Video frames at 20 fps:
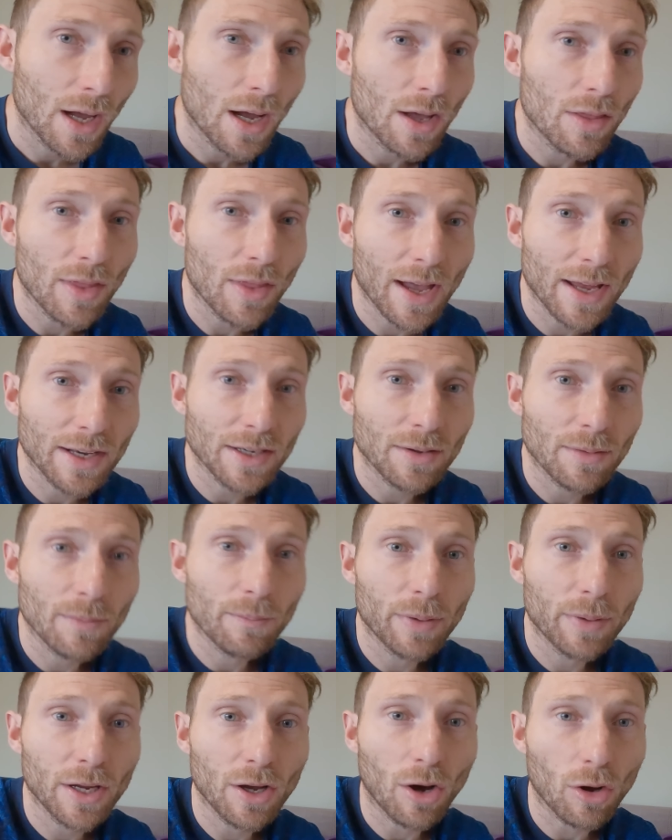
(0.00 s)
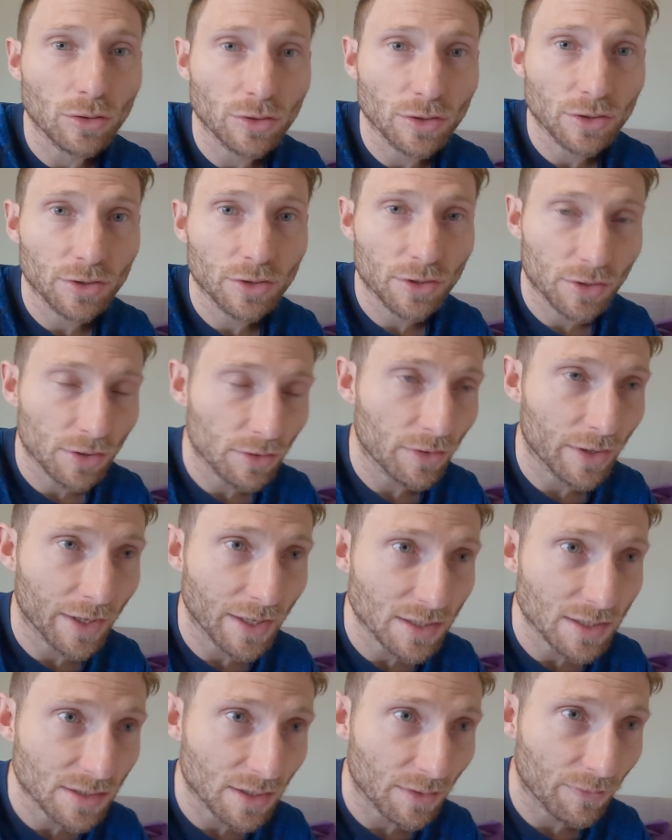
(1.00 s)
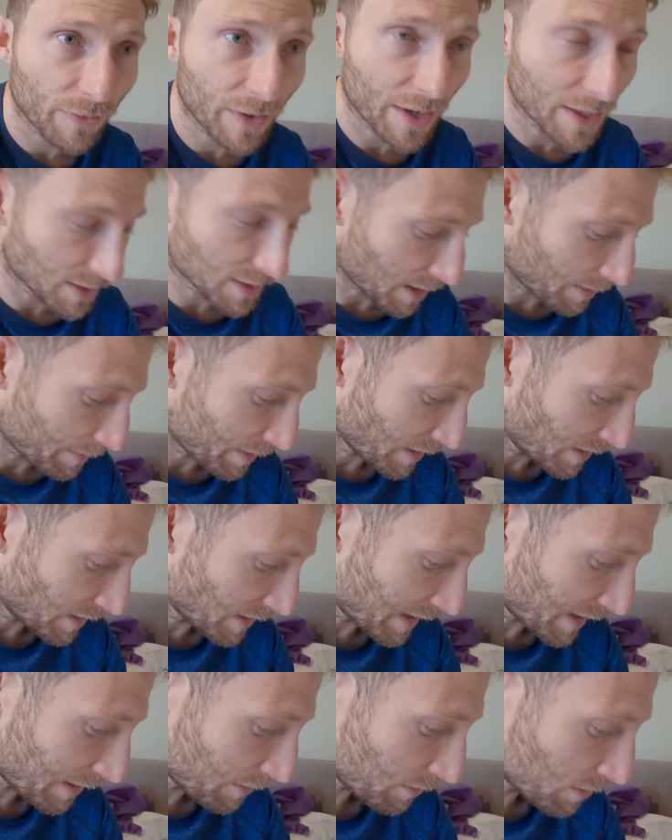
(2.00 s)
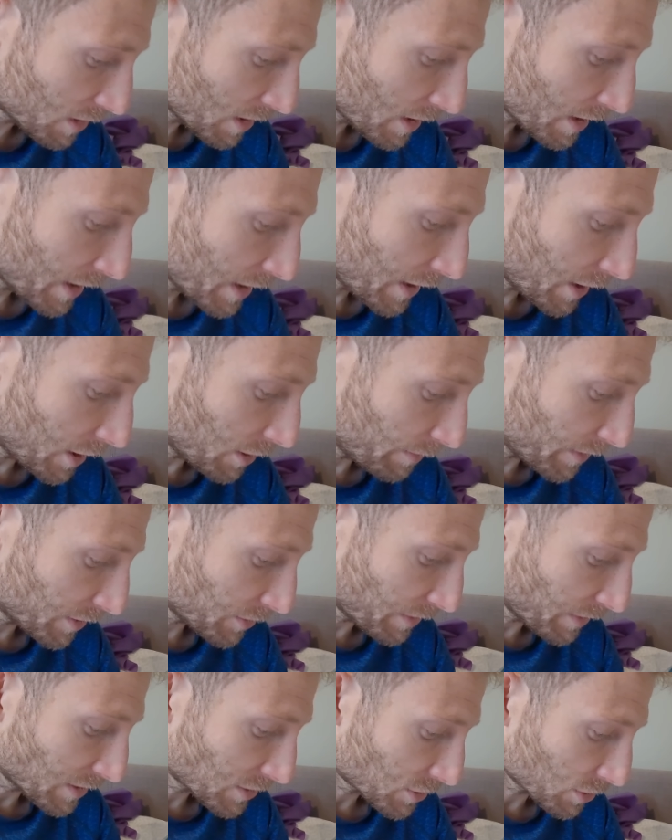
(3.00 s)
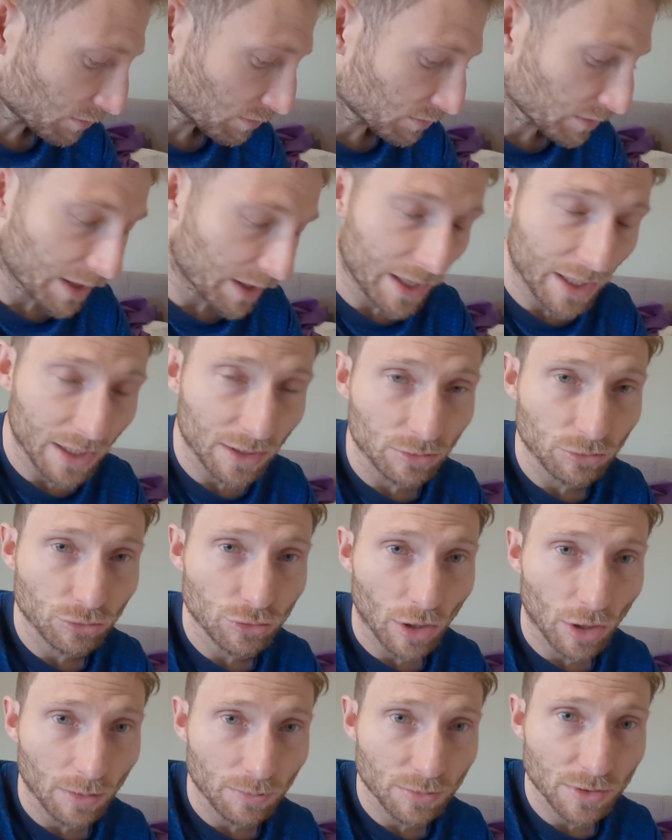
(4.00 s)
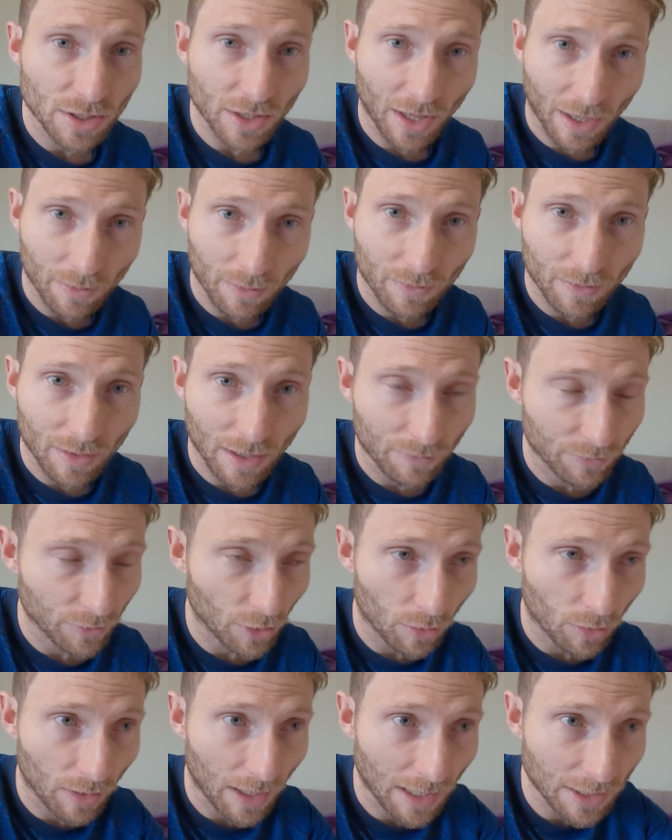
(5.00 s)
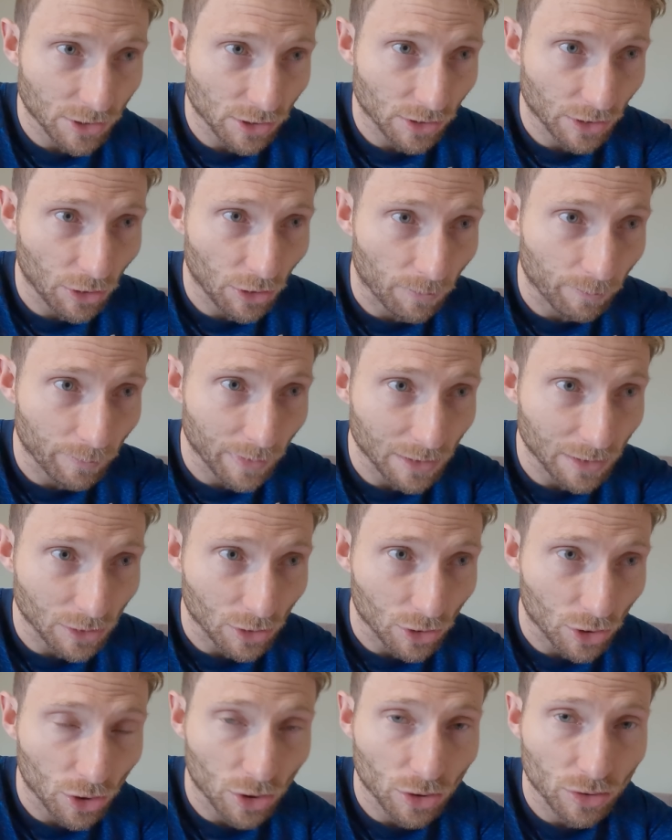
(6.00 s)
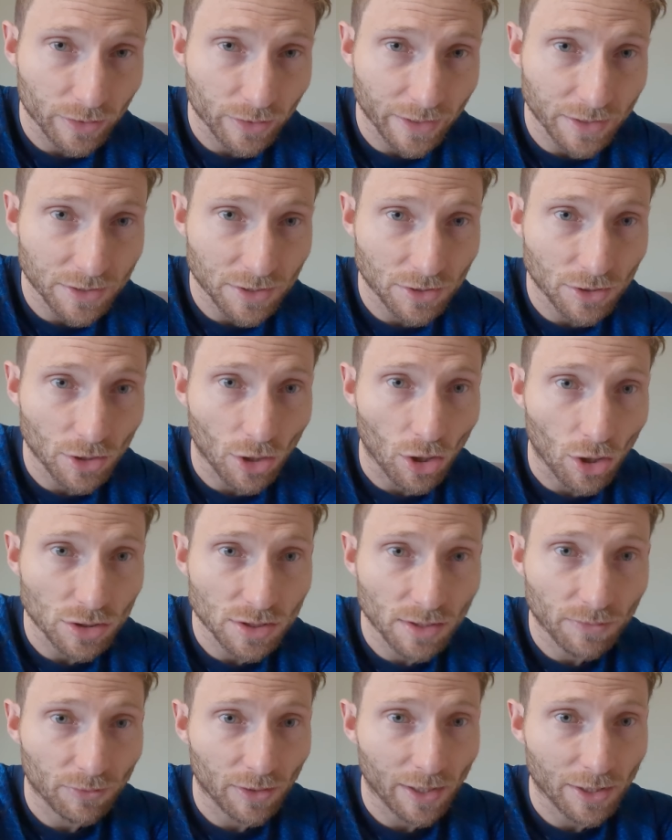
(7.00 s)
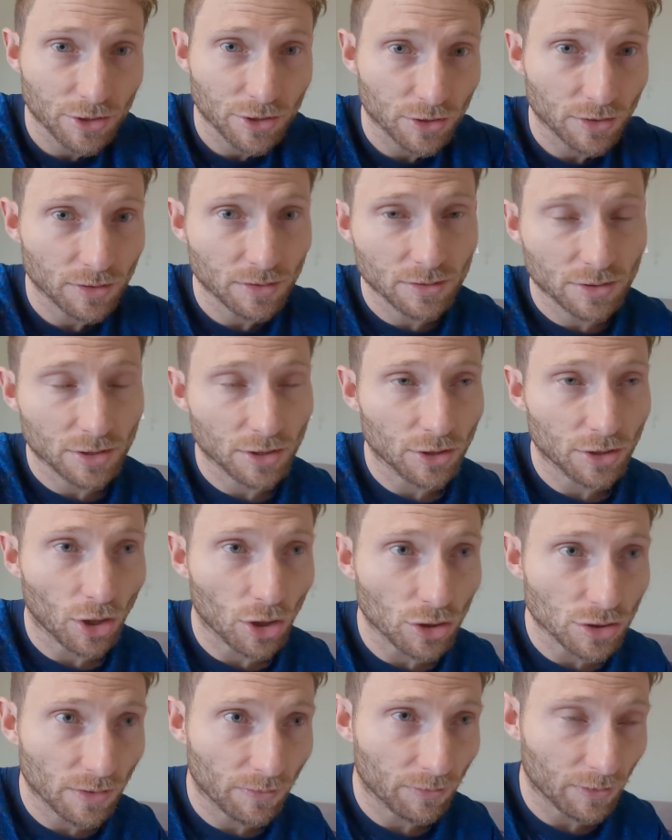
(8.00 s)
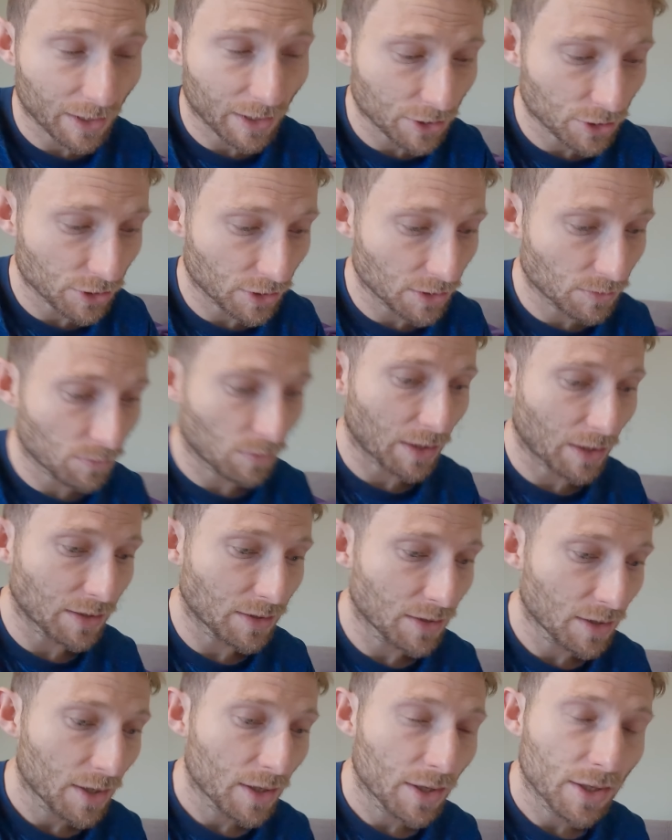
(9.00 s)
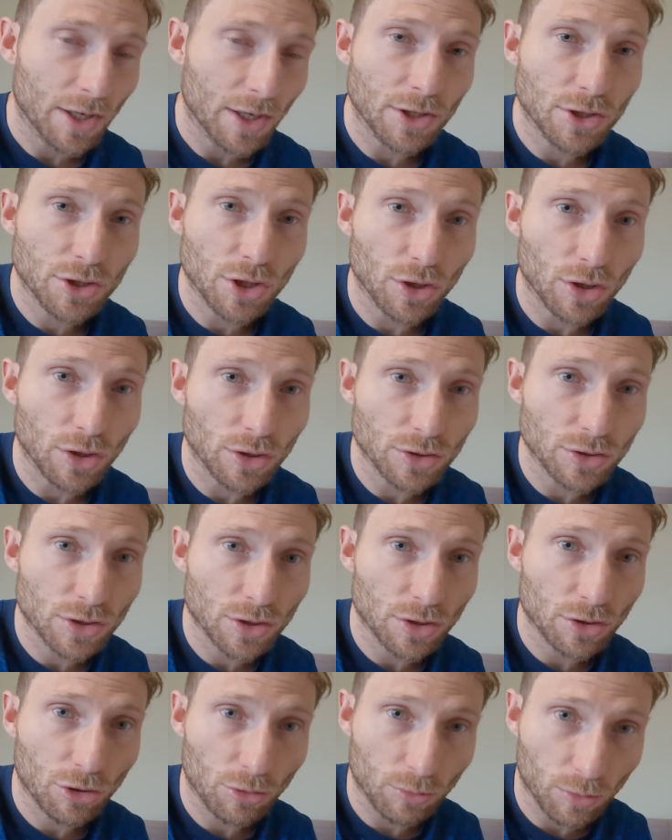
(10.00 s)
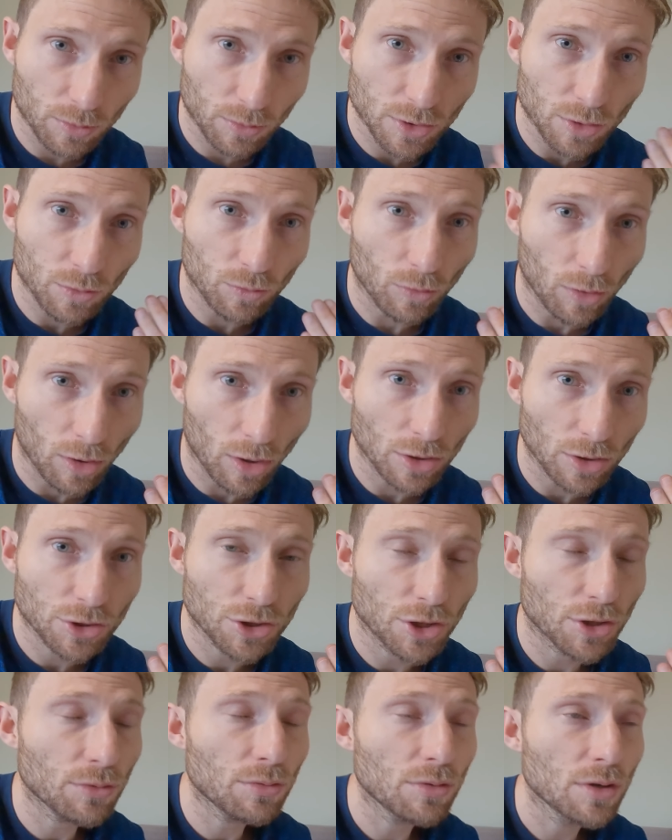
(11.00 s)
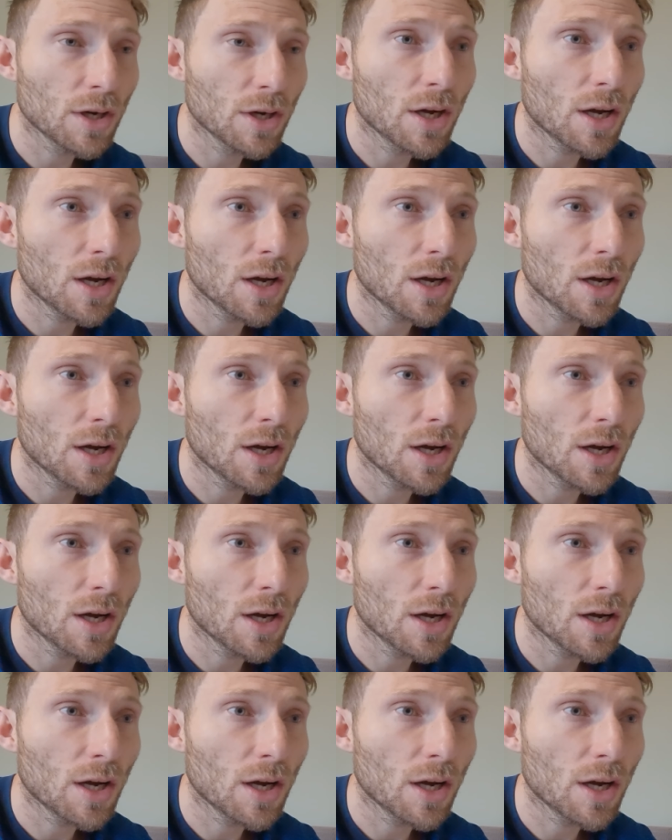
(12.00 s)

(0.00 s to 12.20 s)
And then beyond this, the phase that I'm in now, it'll be doing some heel drops, so that I've not actually gone below into dorsiflexion. So dorsiflexion is when your toes come up towards you.